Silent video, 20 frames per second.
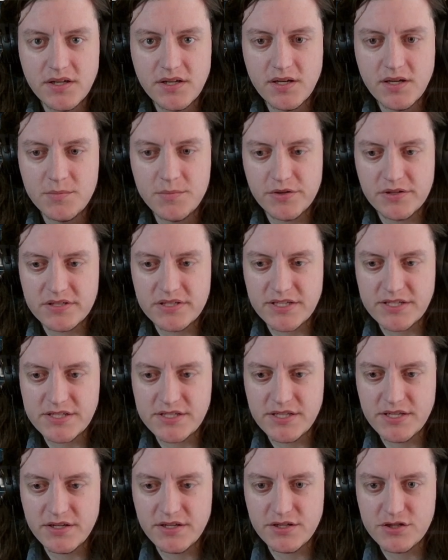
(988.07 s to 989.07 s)
Opponent
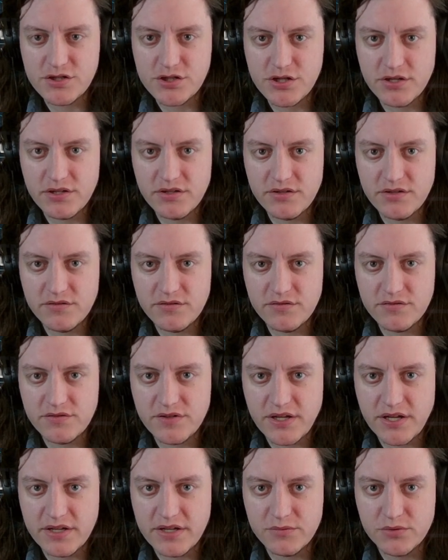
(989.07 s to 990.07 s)
takes the initiative.
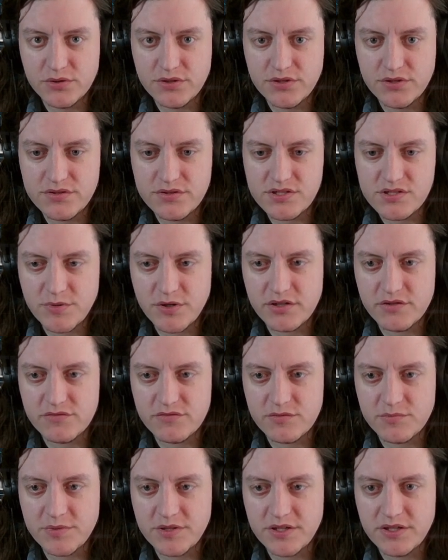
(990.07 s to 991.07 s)
I will use Spark
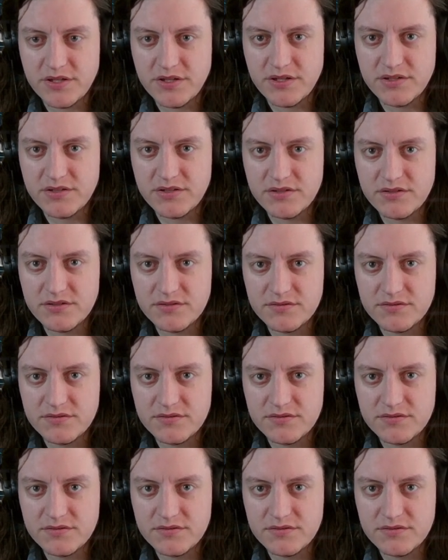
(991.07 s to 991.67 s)
of Rebellion.